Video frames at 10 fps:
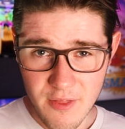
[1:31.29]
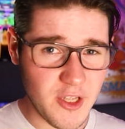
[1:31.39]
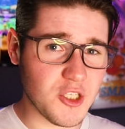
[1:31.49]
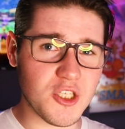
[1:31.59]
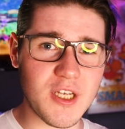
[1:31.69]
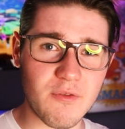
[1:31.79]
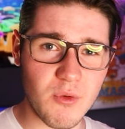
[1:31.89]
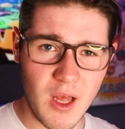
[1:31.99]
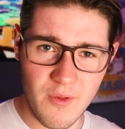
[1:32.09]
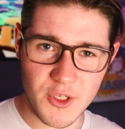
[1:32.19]
This you just have to
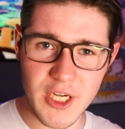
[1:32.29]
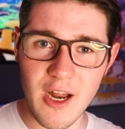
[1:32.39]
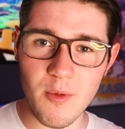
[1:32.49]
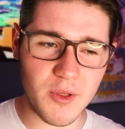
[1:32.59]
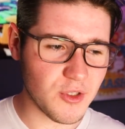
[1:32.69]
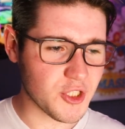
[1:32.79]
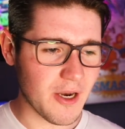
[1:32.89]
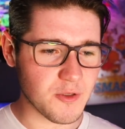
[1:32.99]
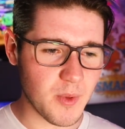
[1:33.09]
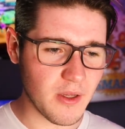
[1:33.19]
rely on the shadow, but the
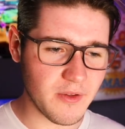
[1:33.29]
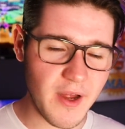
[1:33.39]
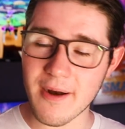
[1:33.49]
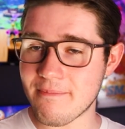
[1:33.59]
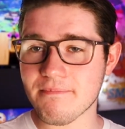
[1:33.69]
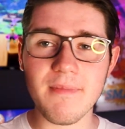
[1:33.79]
shadow's barely there.